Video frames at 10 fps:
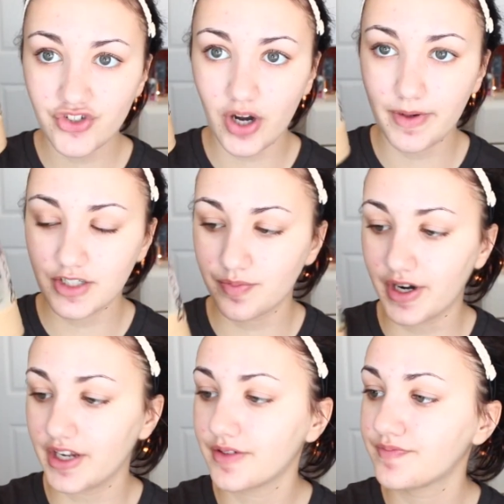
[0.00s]
Starbucks
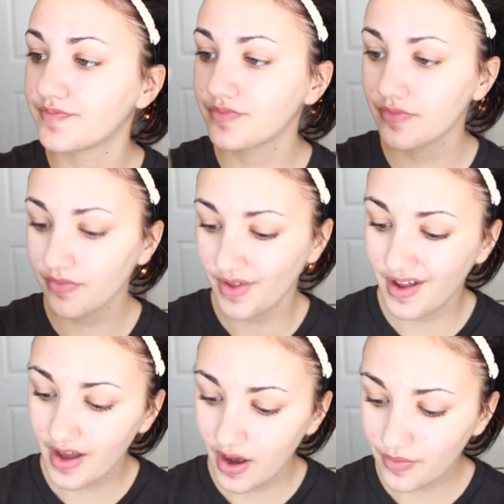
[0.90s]
break.
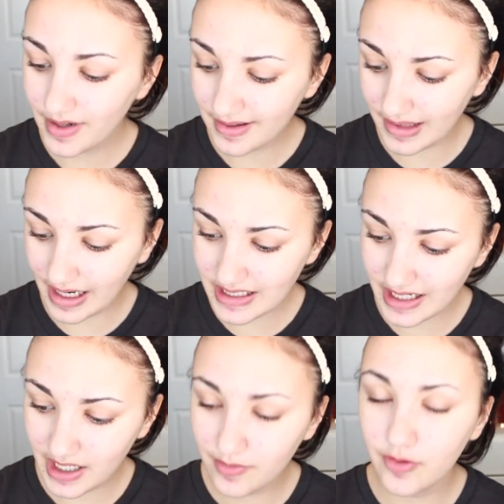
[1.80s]
We got the iced
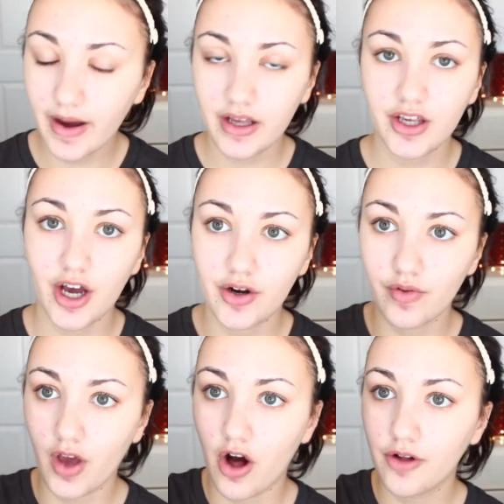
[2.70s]
caramel
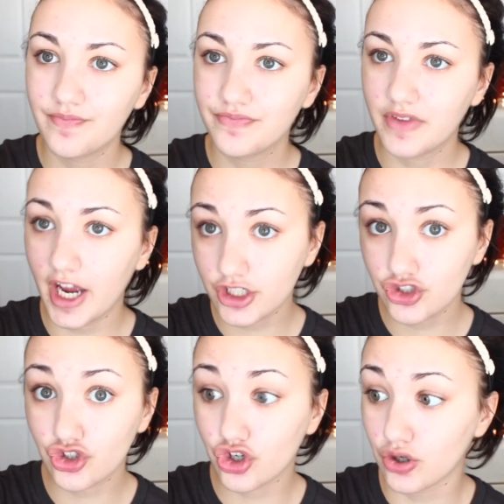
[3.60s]
macchiato, y'all.
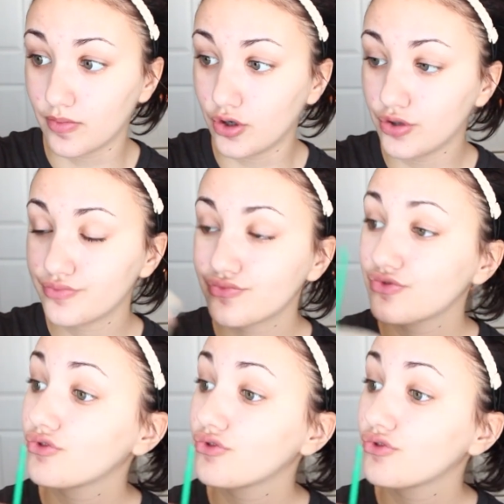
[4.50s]
Extra caramel.